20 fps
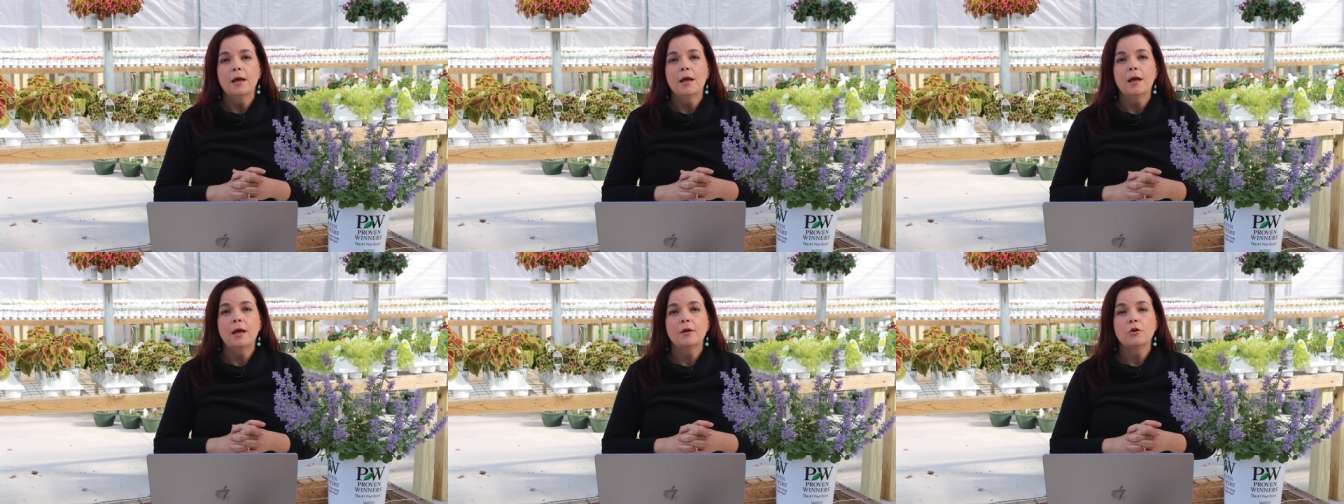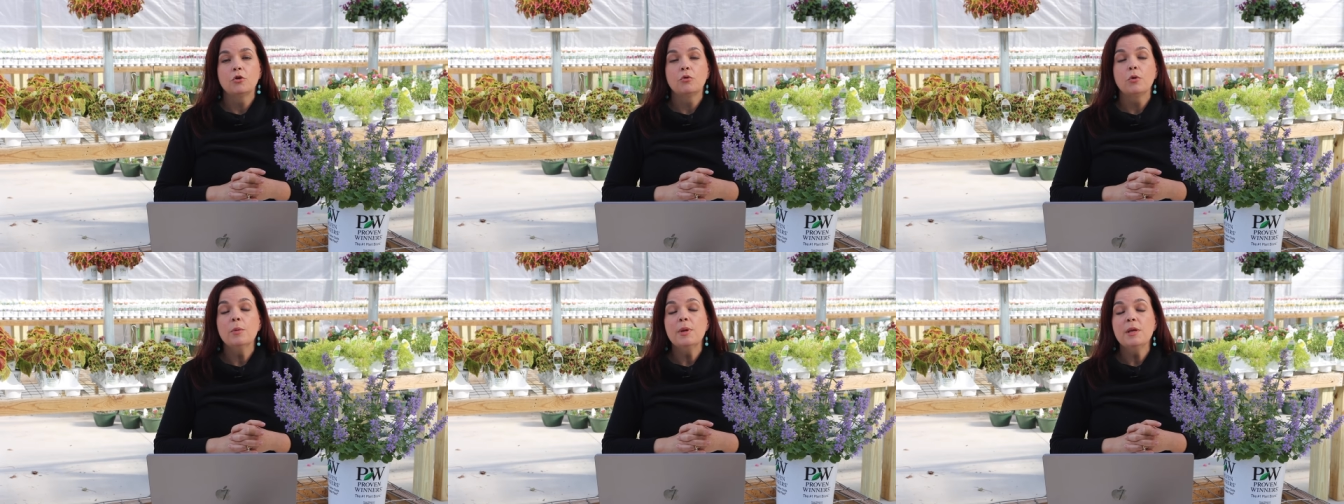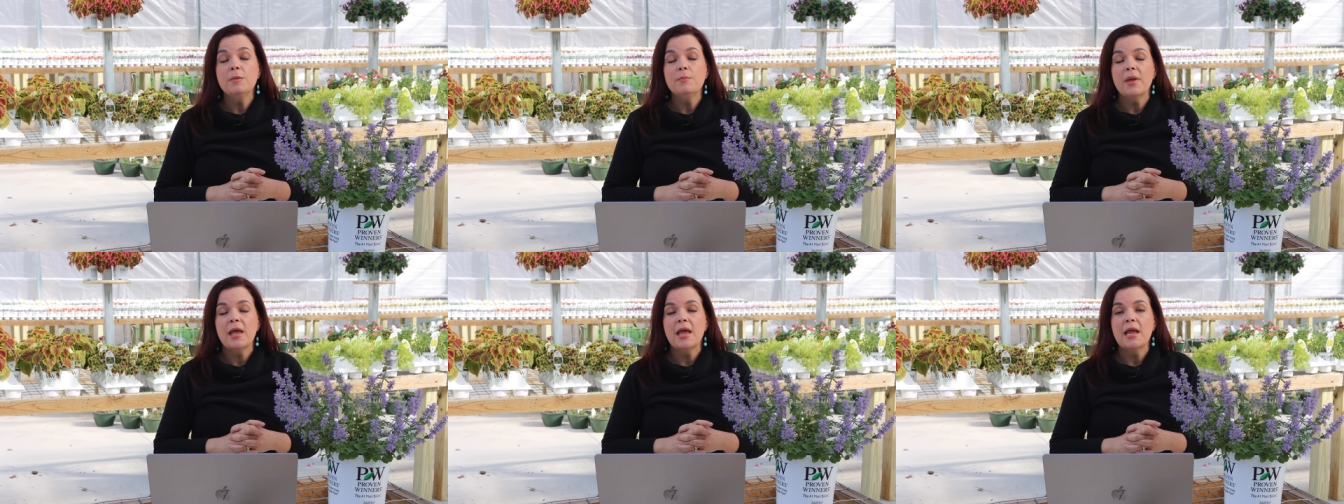uh,
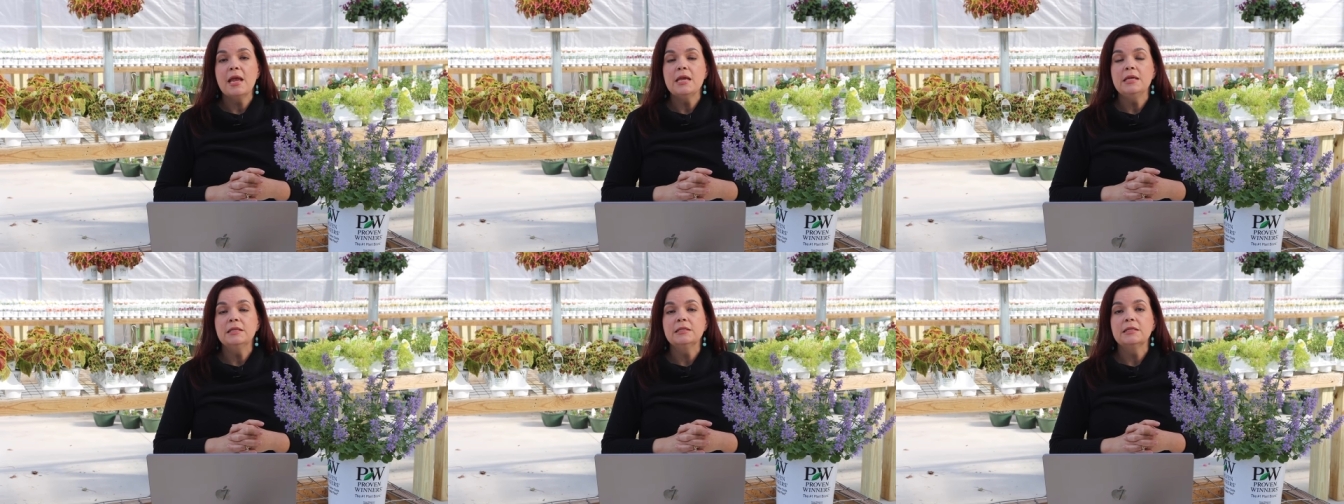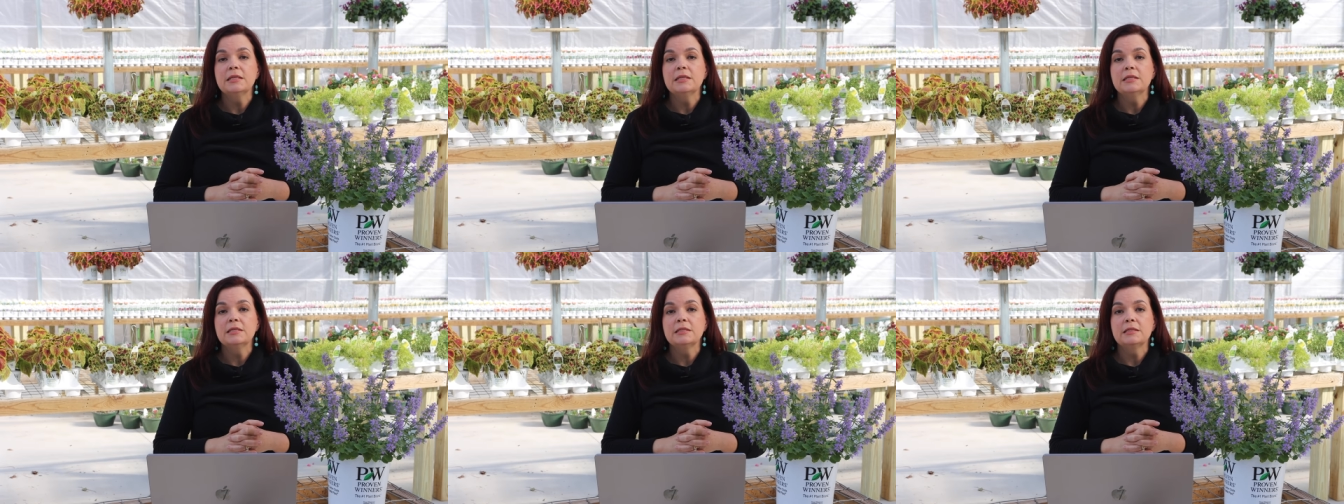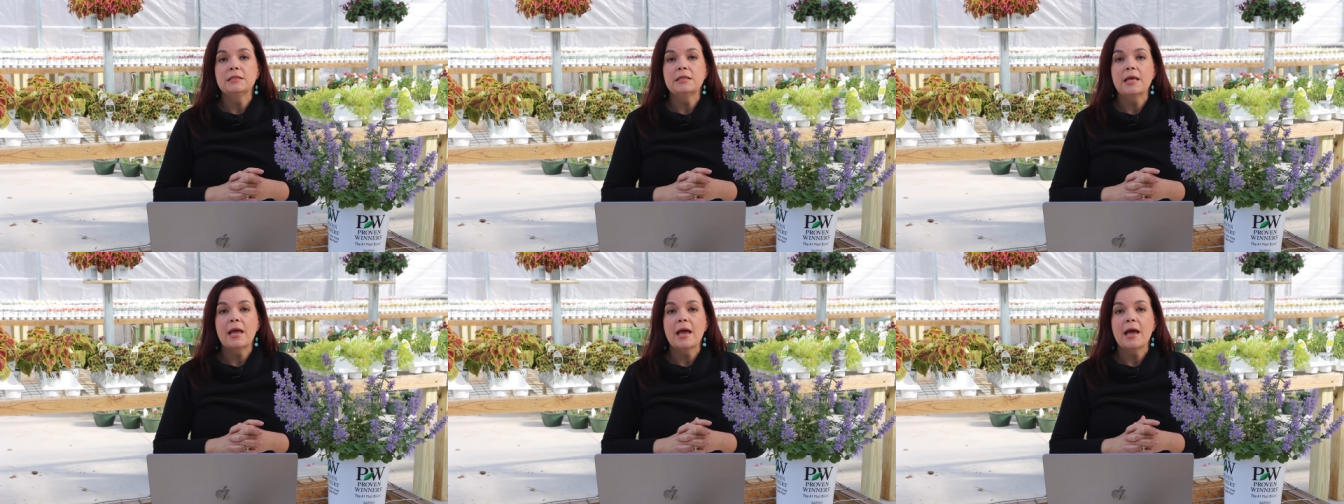growing pains
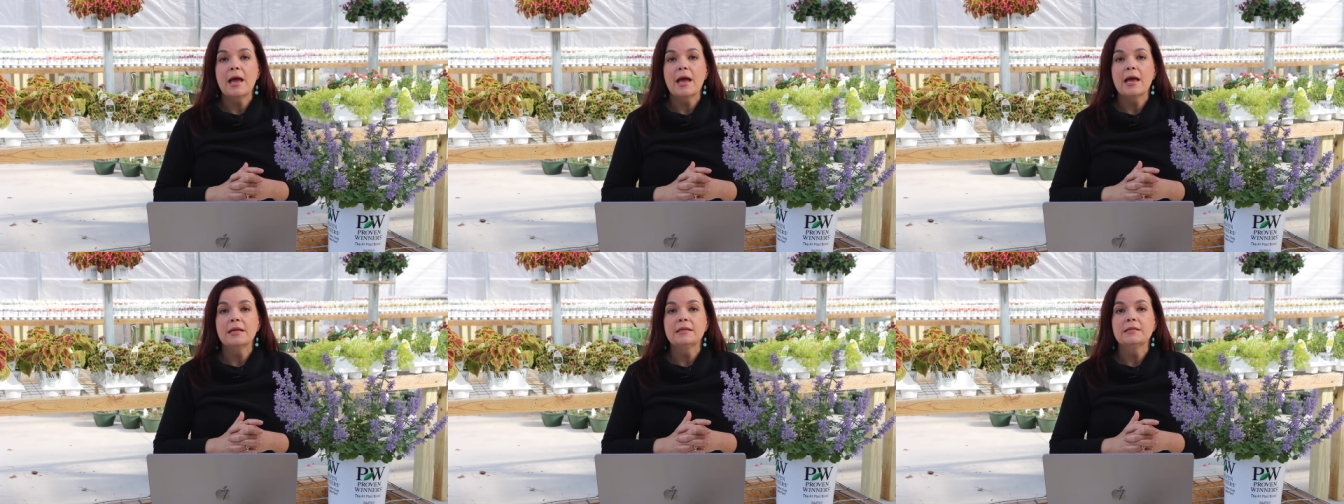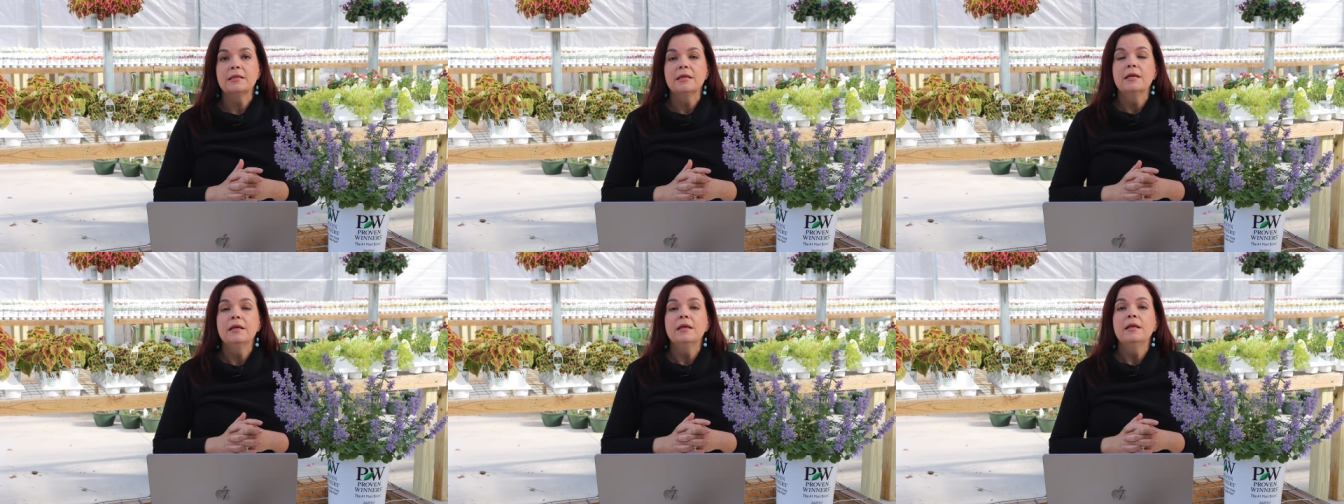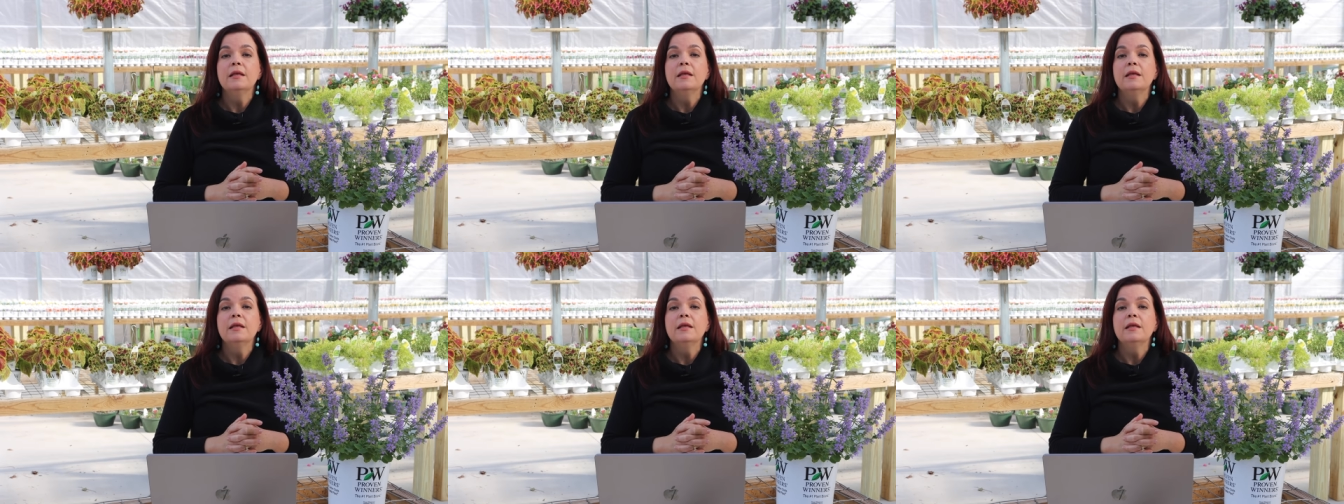is that